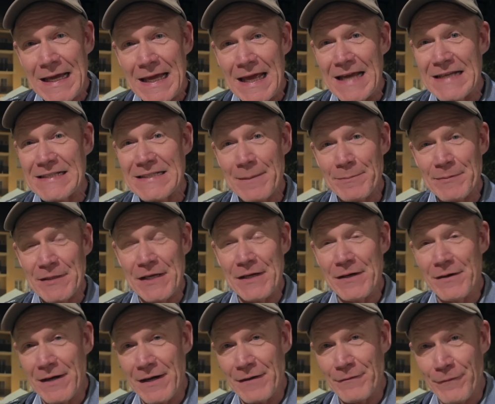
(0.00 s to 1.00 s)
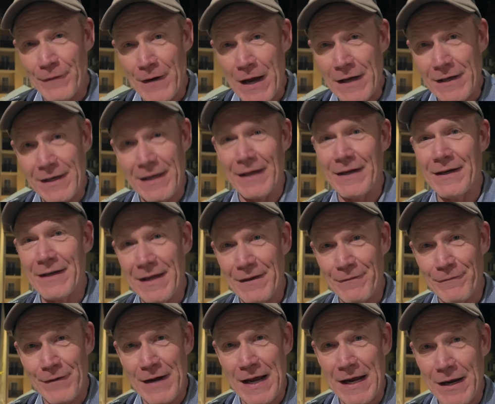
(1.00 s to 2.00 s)
except here in
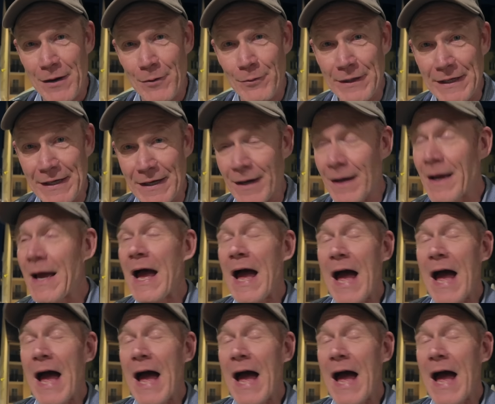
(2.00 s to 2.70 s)
Franconia?